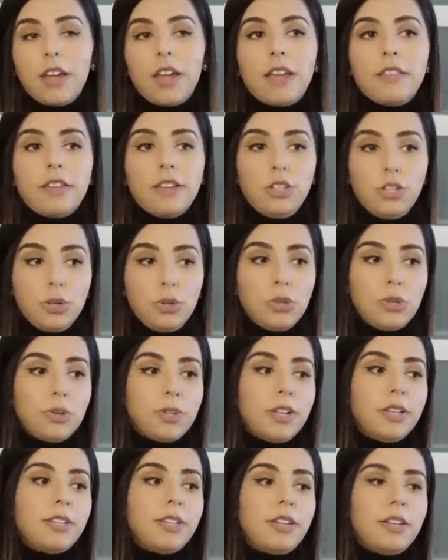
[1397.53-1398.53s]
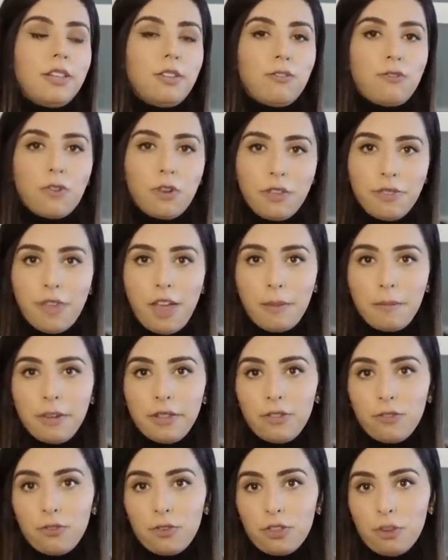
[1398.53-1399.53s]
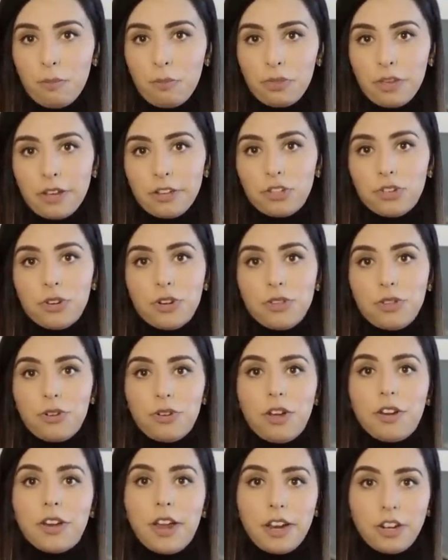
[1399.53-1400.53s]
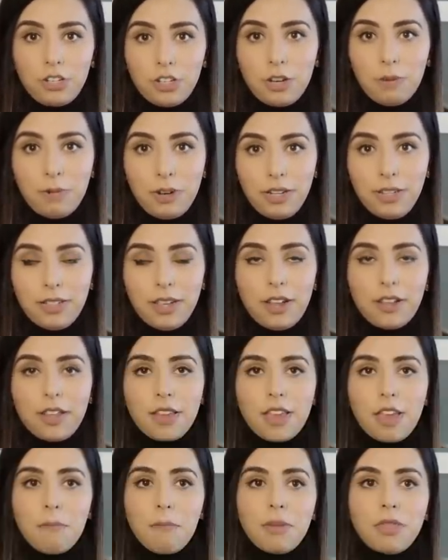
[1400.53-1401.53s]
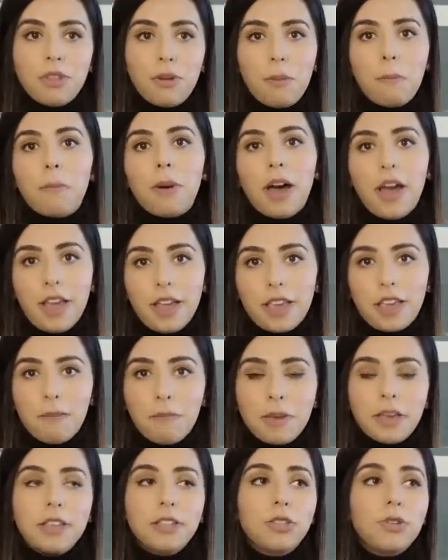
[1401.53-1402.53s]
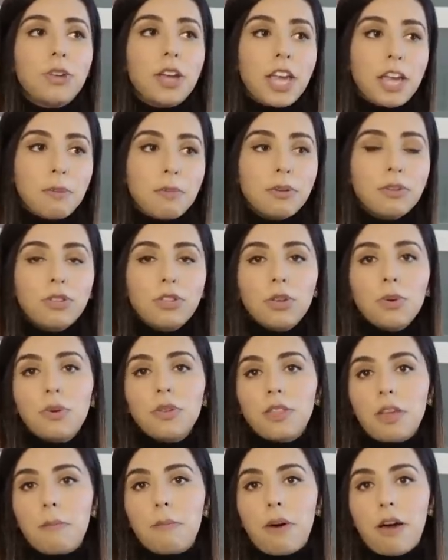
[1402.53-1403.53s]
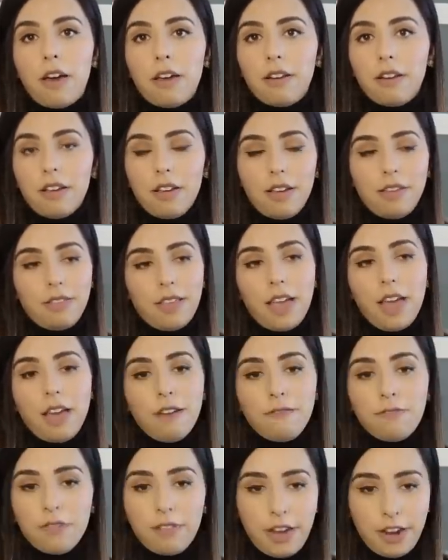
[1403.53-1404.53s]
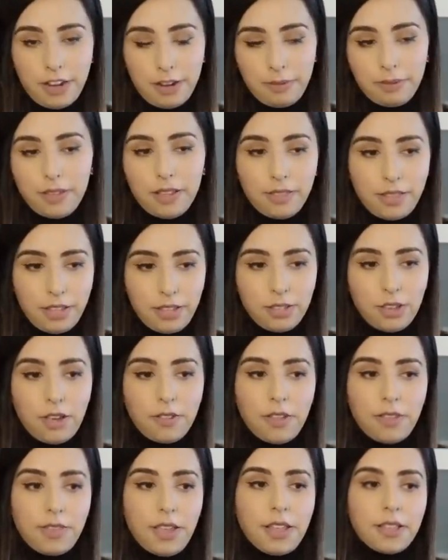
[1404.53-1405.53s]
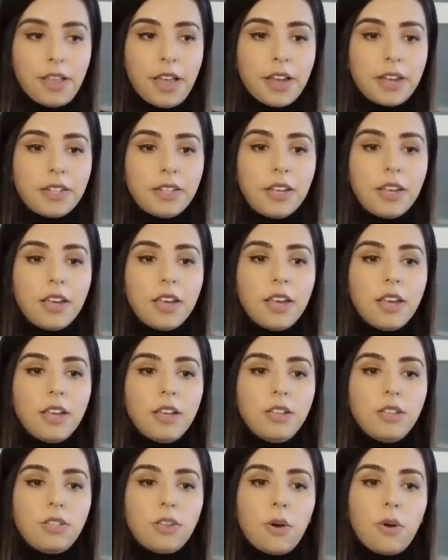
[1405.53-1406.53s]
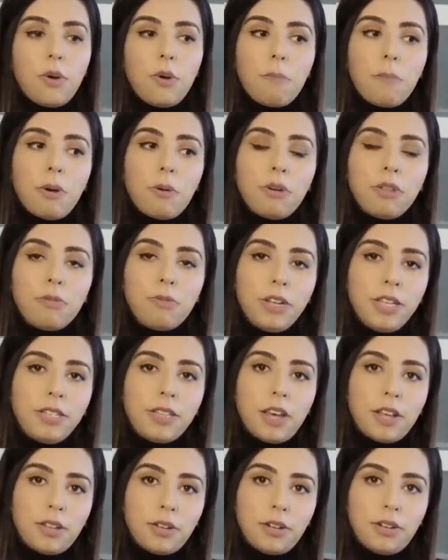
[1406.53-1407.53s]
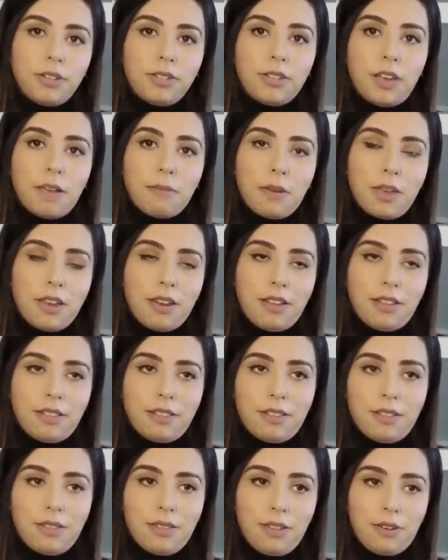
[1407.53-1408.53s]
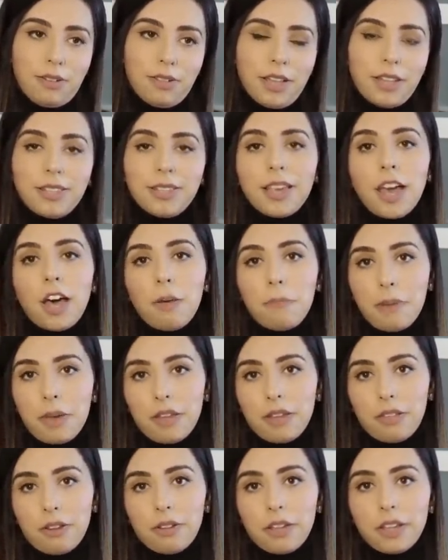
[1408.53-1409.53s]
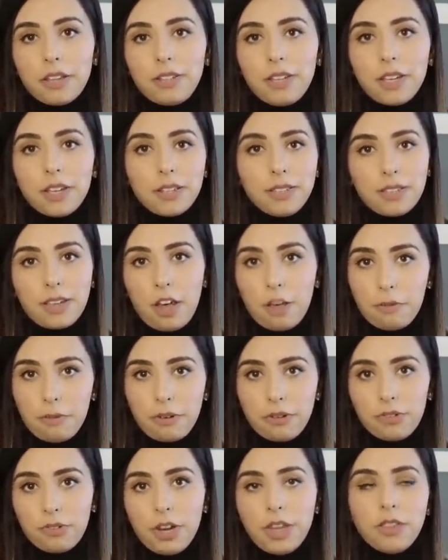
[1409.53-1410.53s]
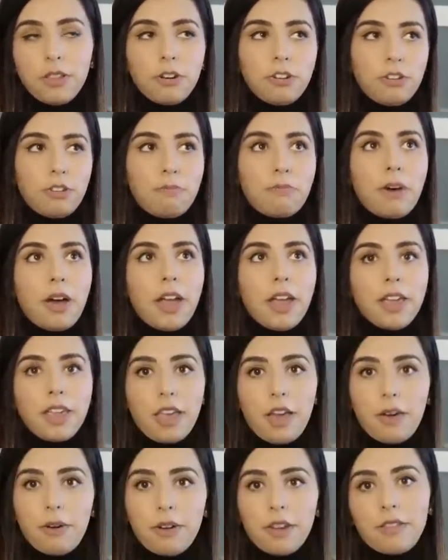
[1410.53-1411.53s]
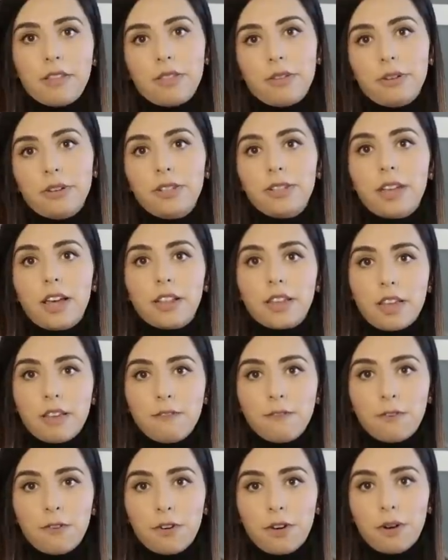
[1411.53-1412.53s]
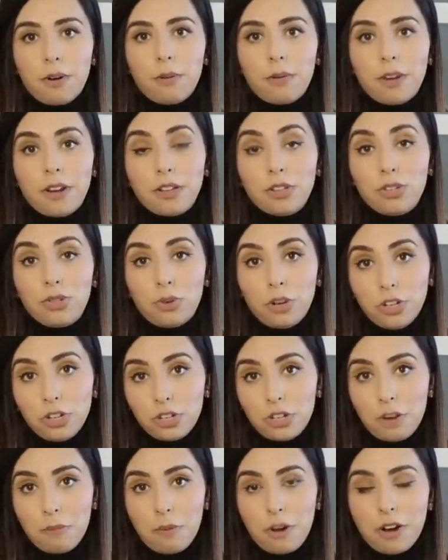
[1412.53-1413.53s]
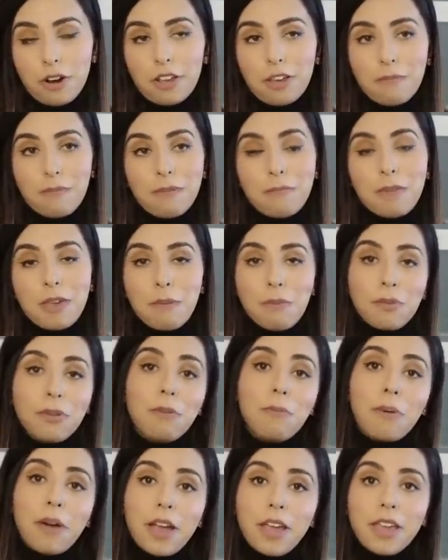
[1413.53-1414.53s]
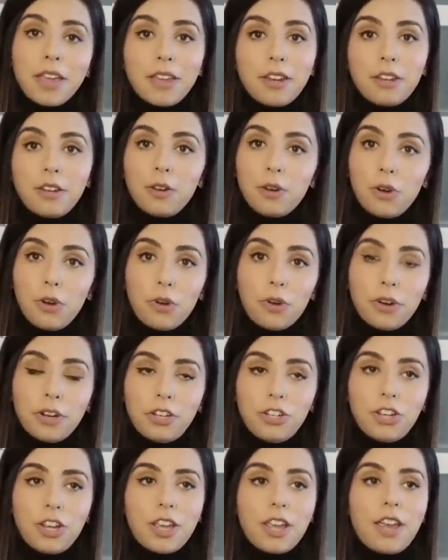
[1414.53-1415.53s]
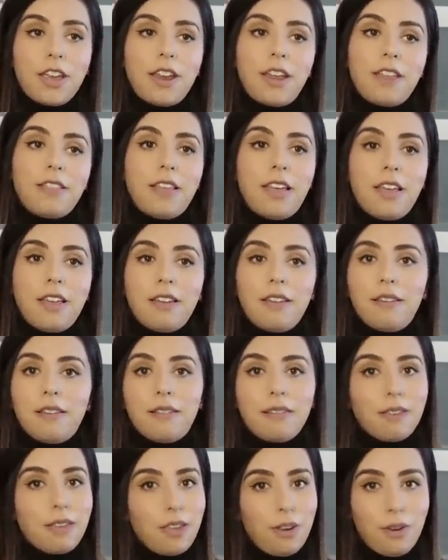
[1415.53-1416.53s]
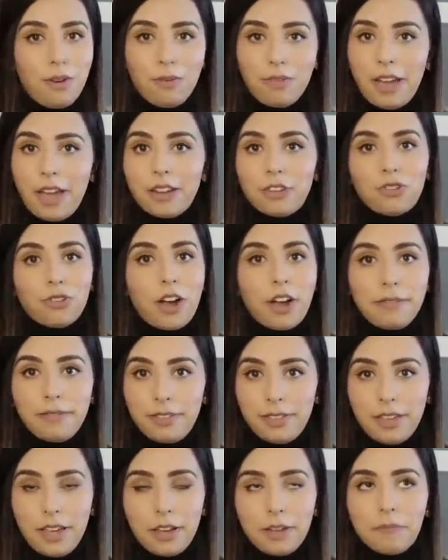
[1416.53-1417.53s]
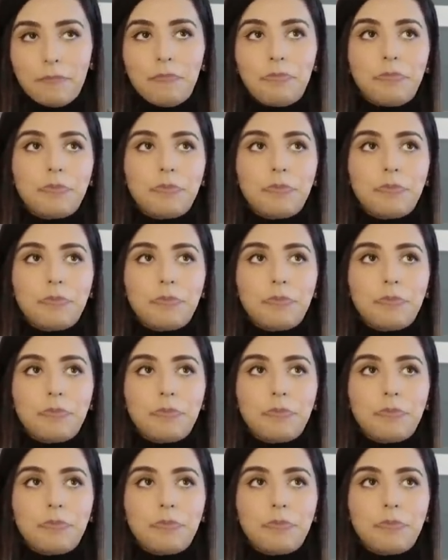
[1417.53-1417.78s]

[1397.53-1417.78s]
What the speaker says: this, and it's for them, it's for their pleasure, and they're not actually reselling it, but they're buying it because they're able to, and they have items that they saw that they liked. So, but with resellers, I mean, they're like scalping. They're like ticket scalpers, right? They're just buying out and then they're selling for an extortionate markup, and people are buying it and encouraging it, and then, you know, that drives sale.